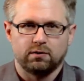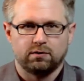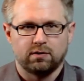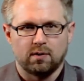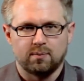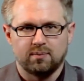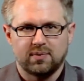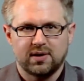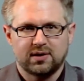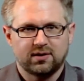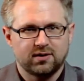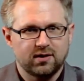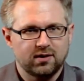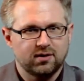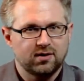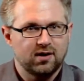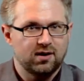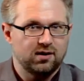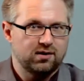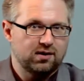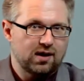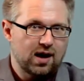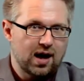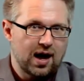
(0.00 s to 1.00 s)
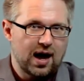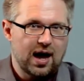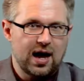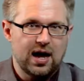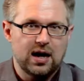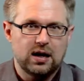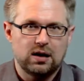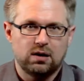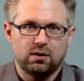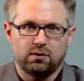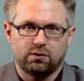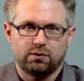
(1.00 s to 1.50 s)
from businesses
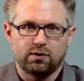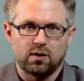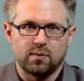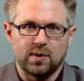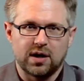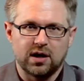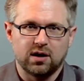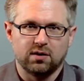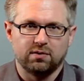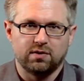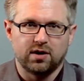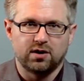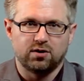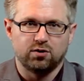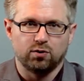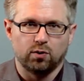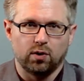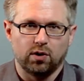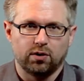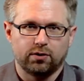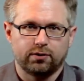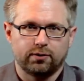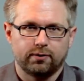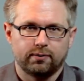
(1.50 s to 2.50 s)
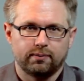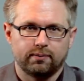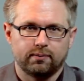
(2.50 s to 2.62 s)
and from individuals.